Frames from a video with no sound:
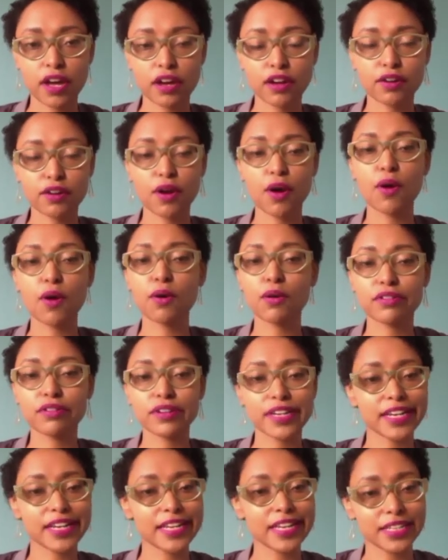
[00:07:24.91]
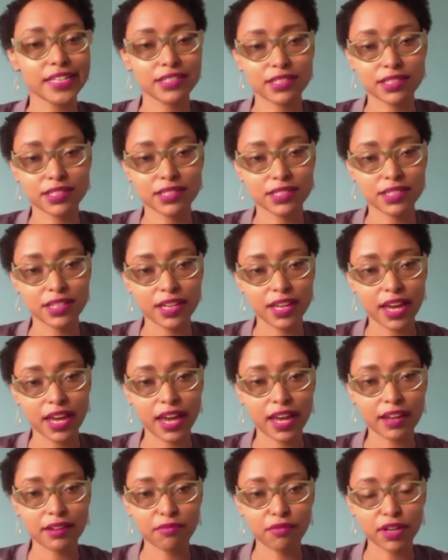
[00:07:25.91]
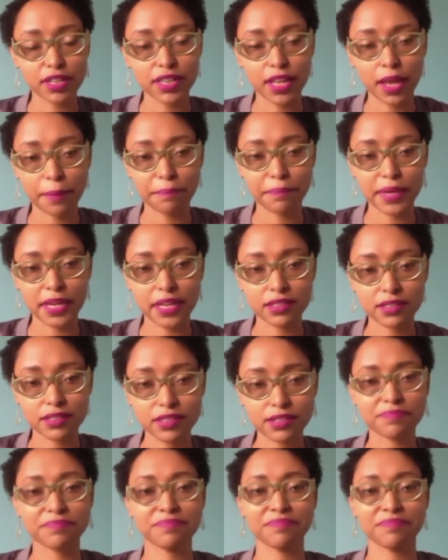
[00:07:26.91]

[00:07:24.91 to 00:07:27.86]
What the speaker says: role release and what that means.